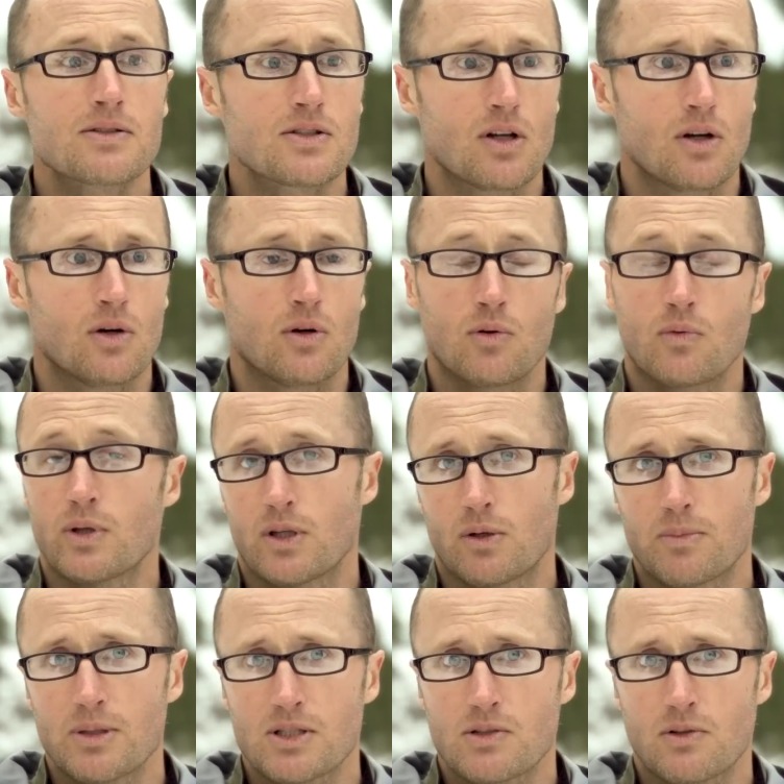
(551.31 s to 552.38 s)
So with
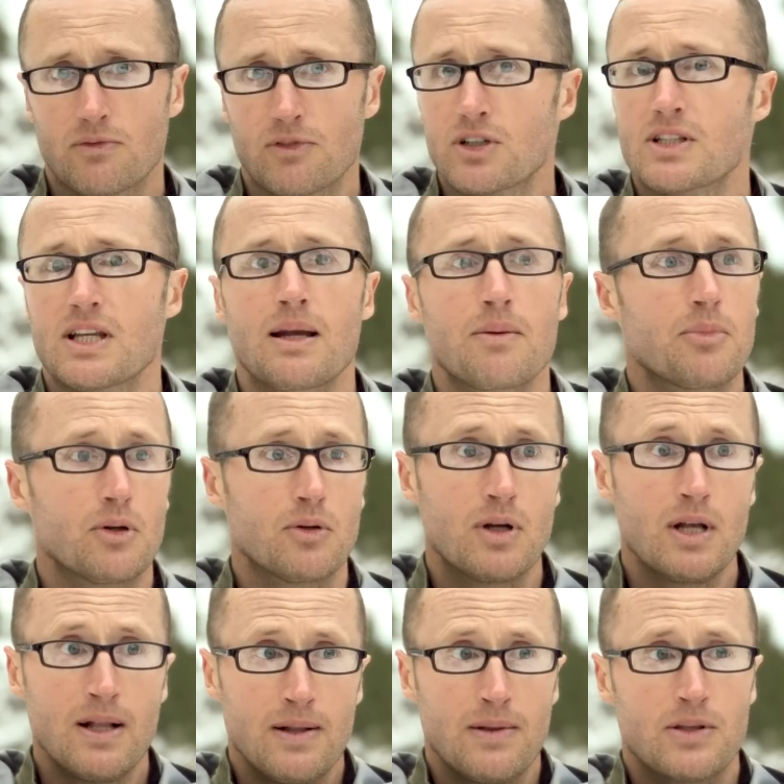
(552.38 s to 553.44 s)
your pistol, for example,
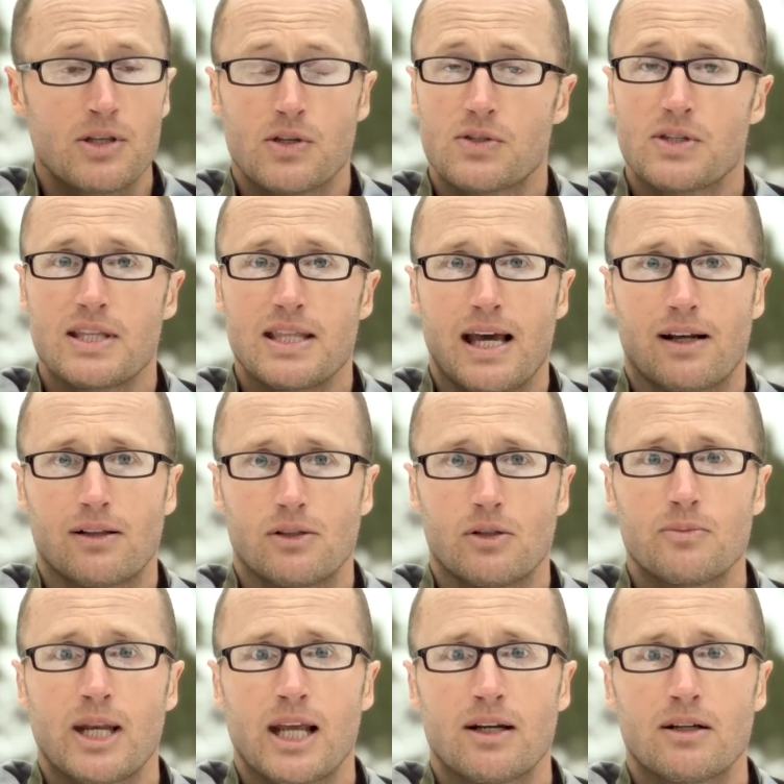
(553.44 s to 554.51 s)
using that
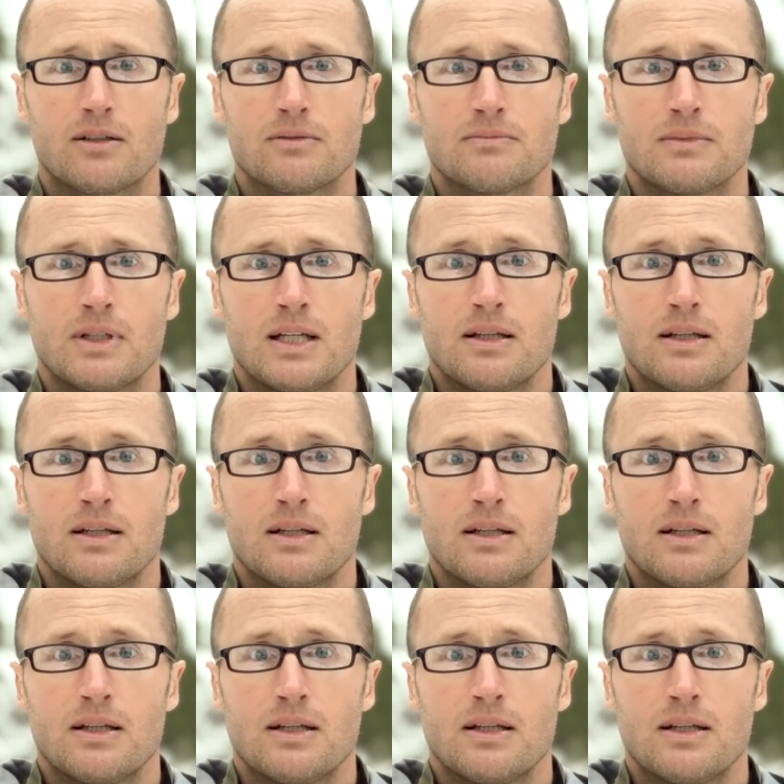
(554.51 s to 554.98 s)
illuminator,